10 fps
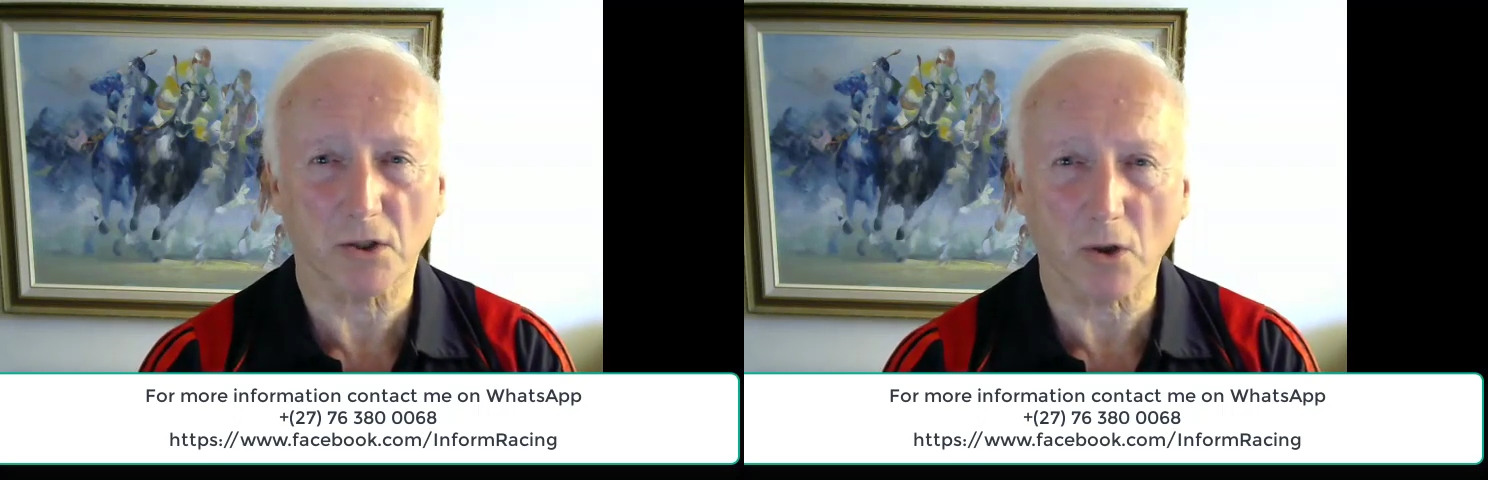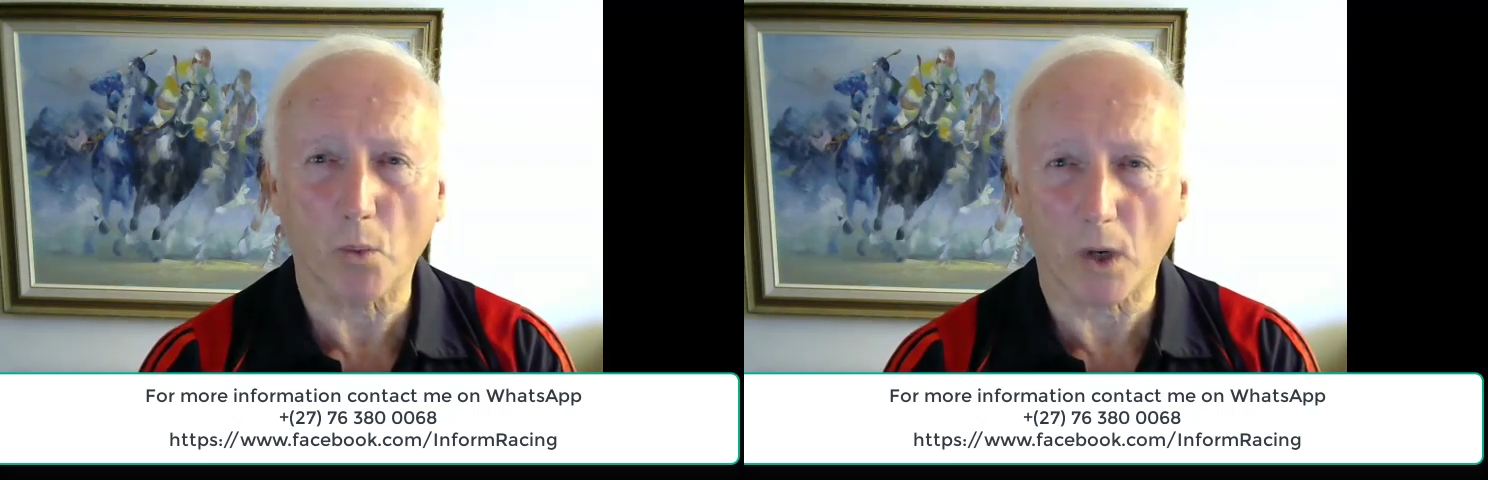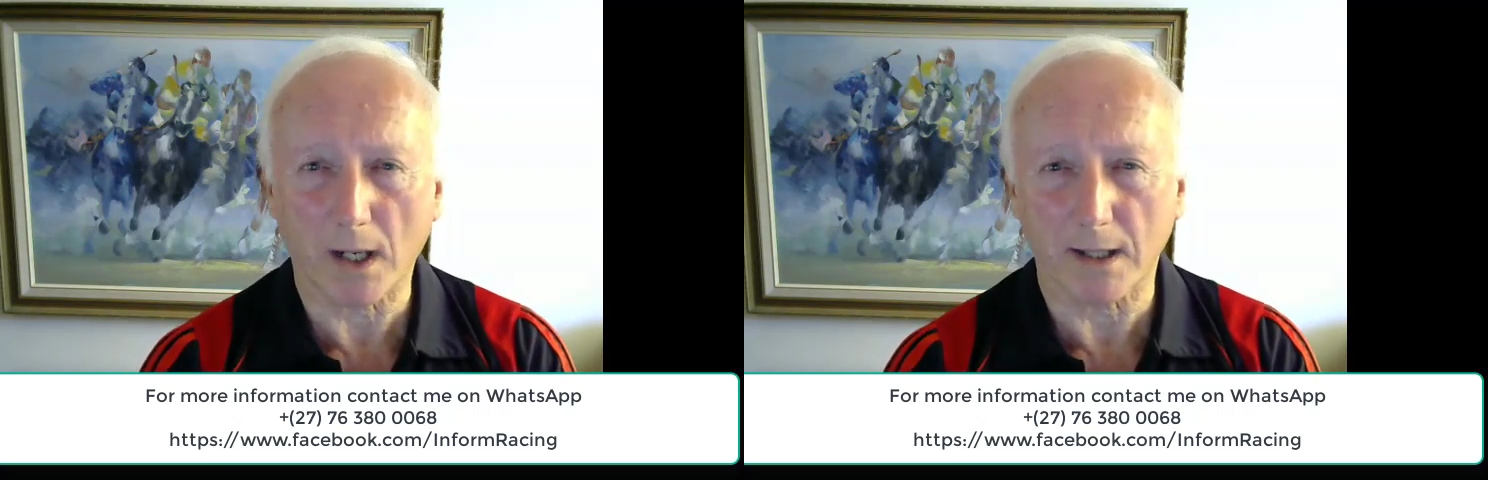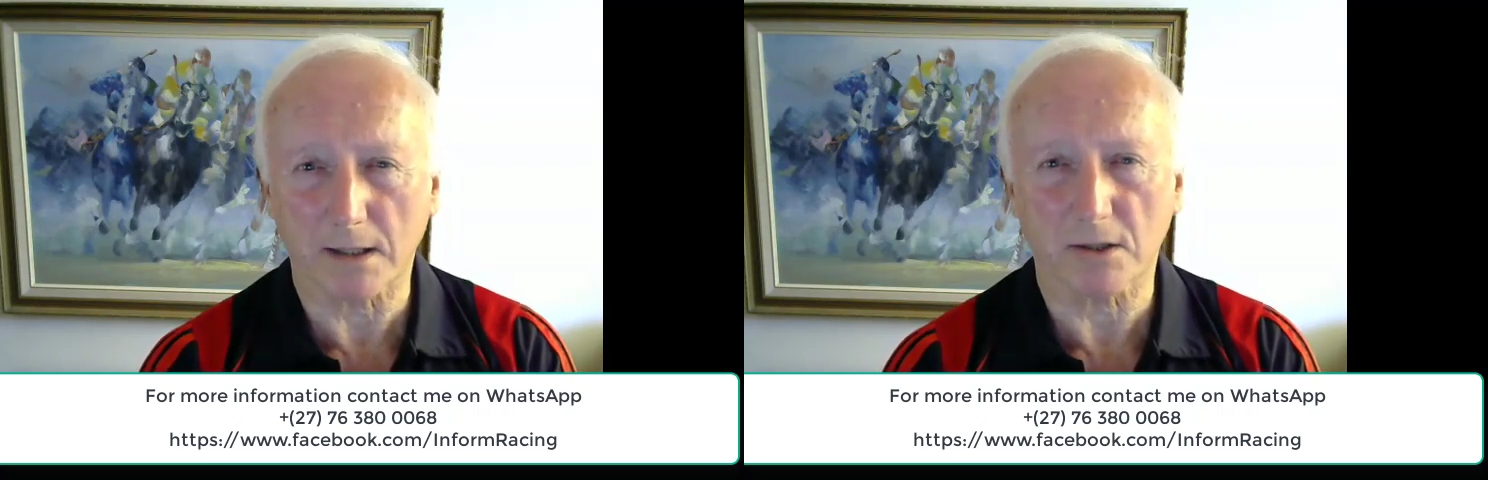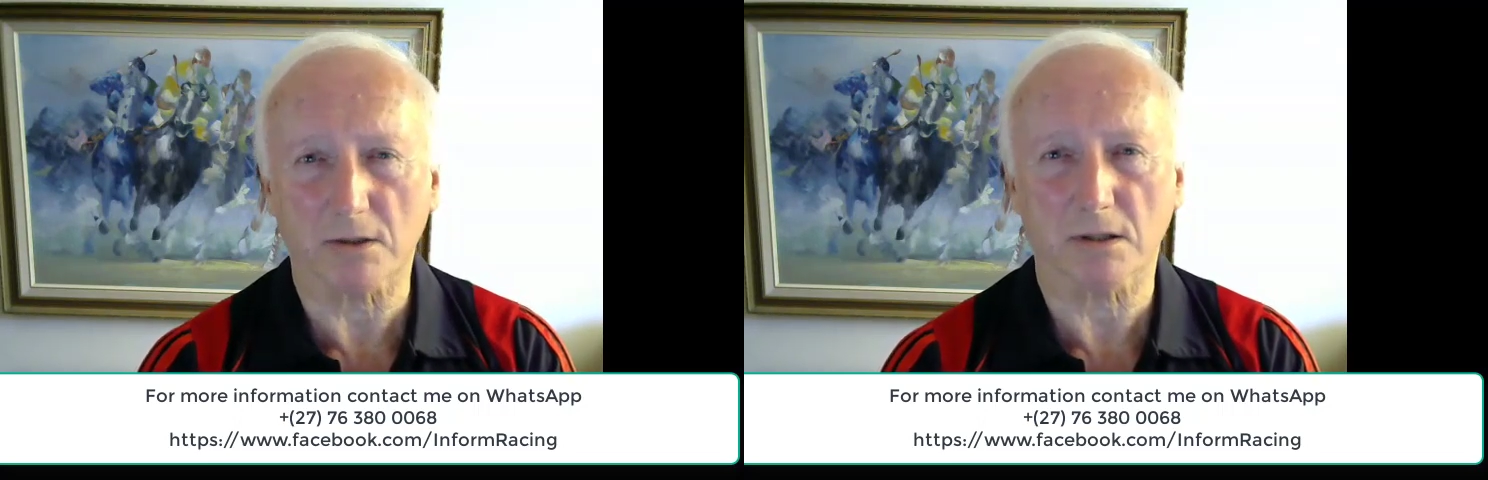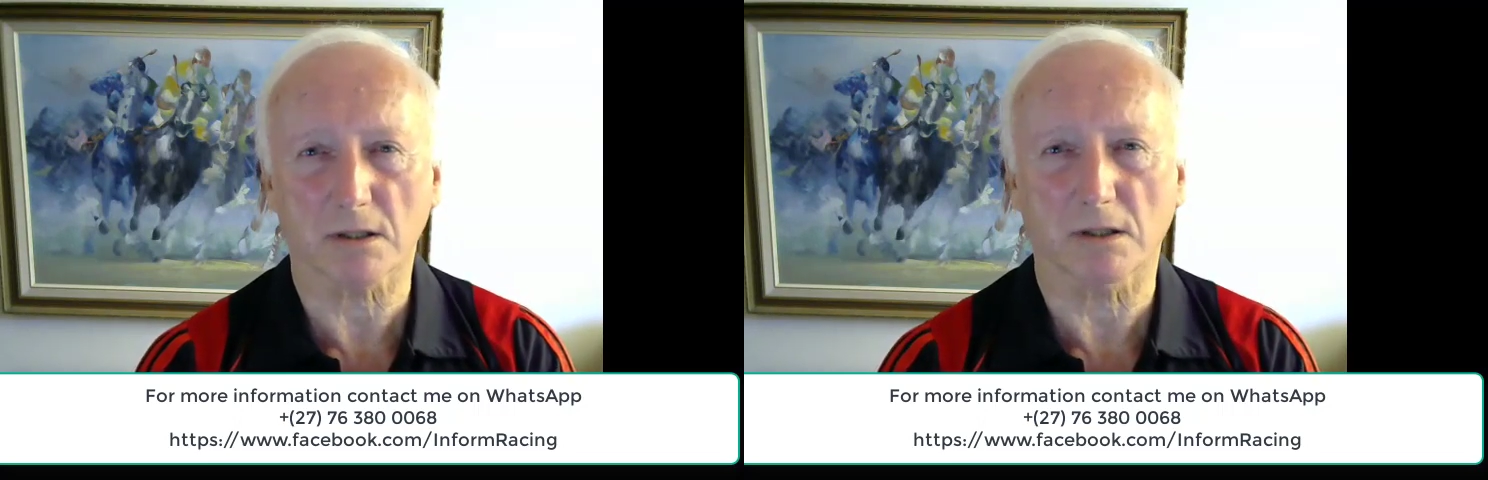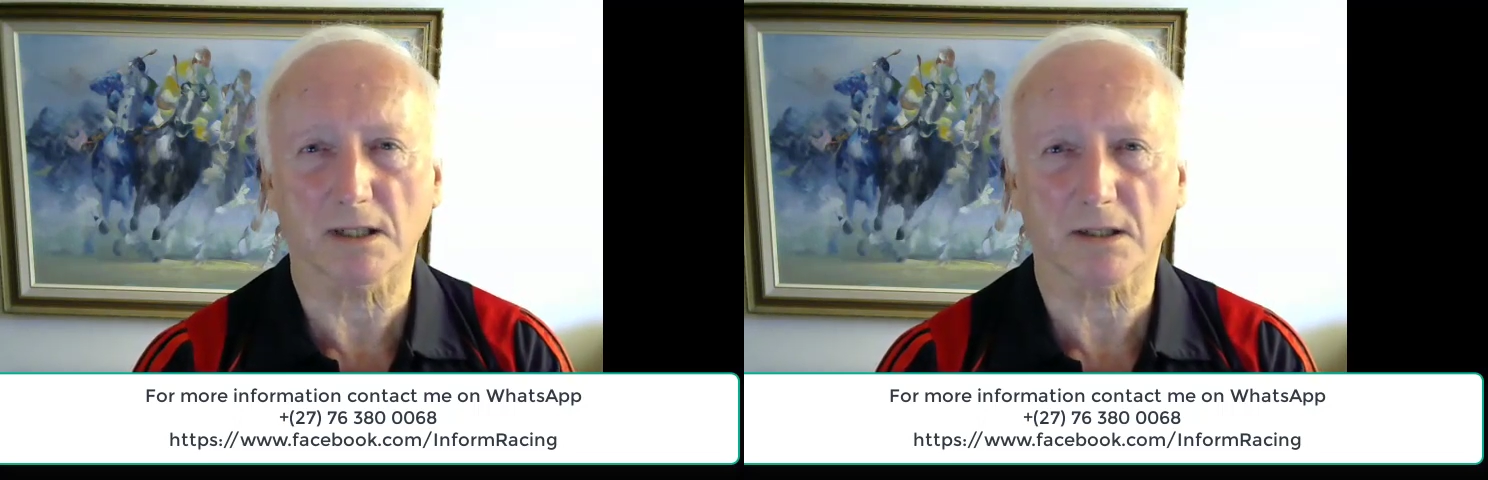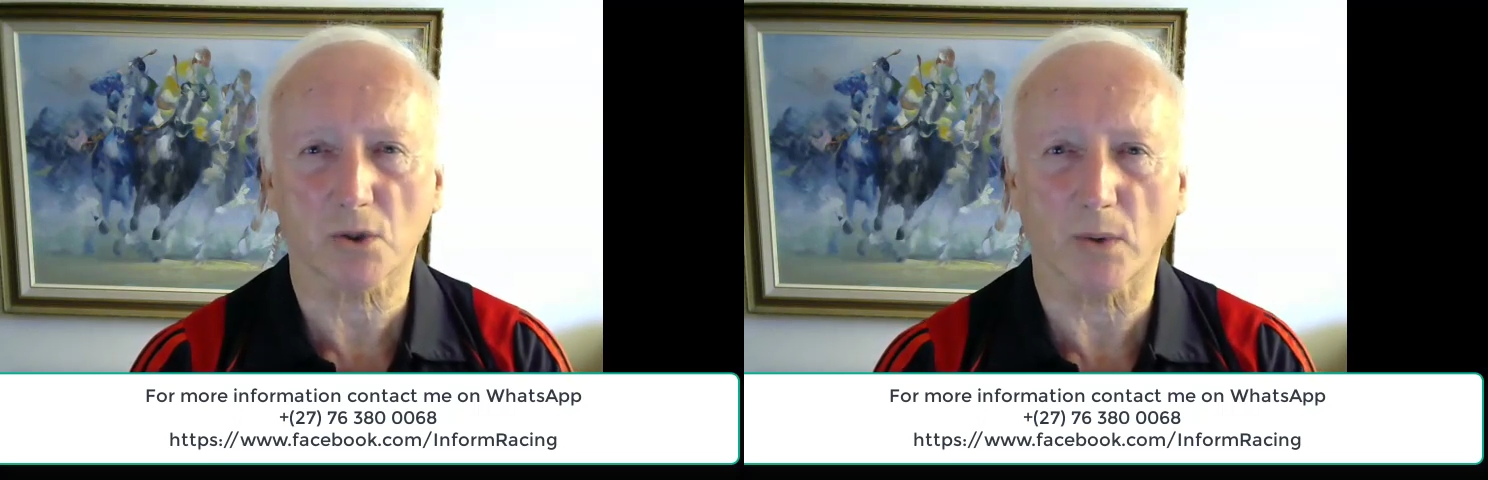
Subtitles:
took a while. It took us all like